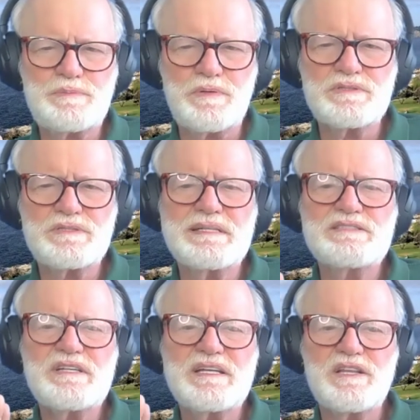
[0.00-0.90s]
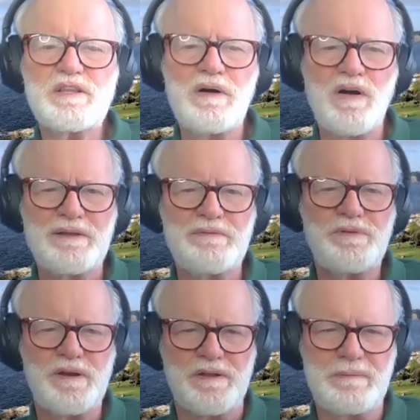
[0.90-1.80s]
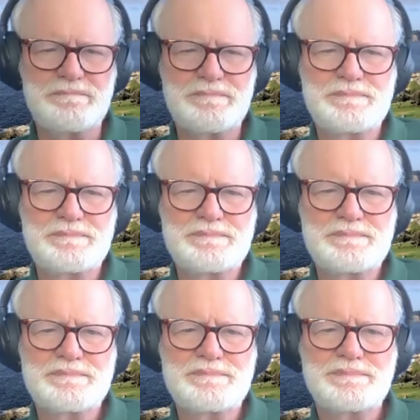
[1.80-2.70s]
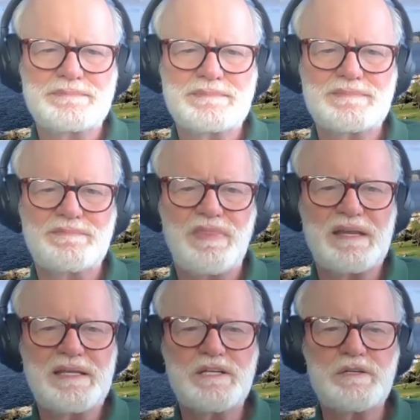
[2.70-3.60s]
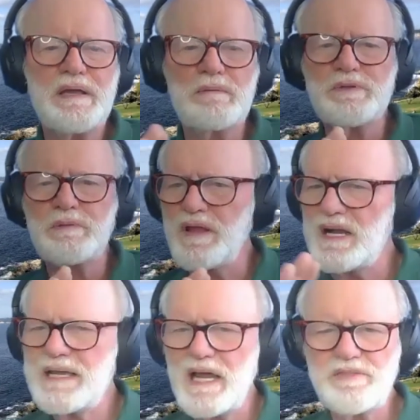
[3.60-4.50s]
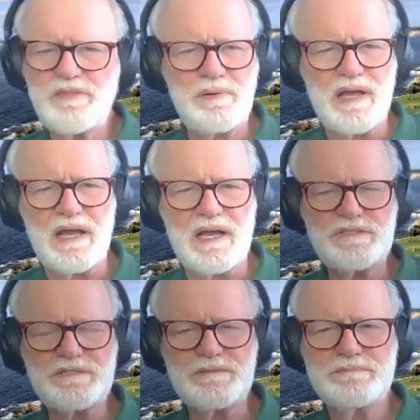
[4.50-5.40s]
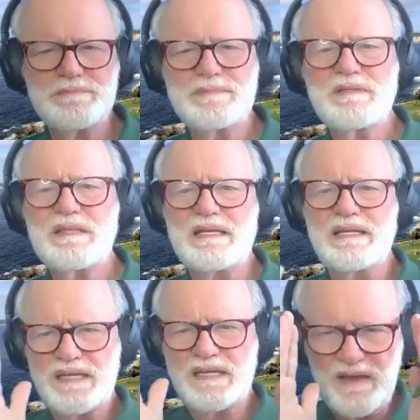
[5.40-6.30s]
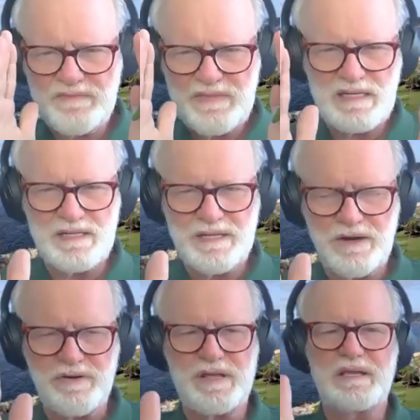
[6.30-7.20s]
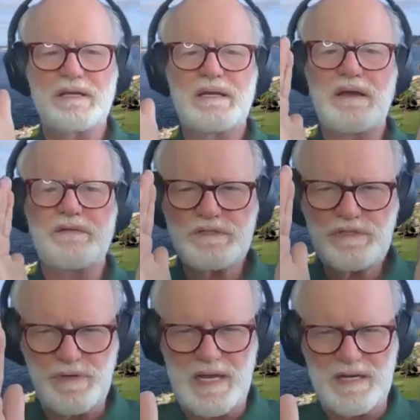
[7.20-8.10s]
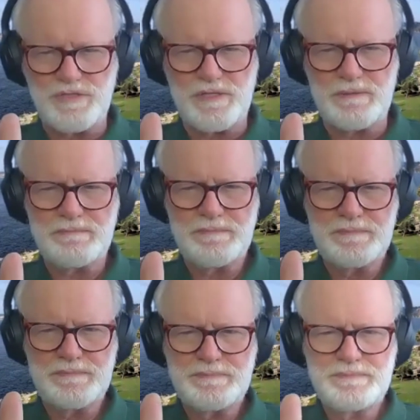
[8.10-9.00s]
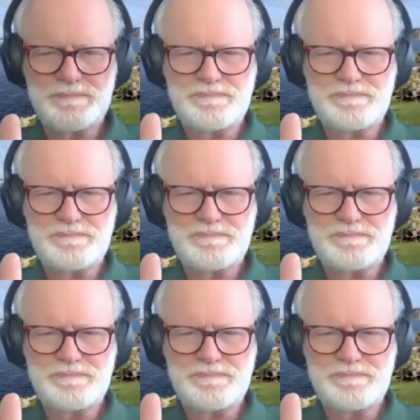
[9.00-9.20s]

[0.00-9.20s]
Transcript: the salesperson needs to hit the ball in front of them. They need to be able to block out the past. They need to have that clarity, have the strategy,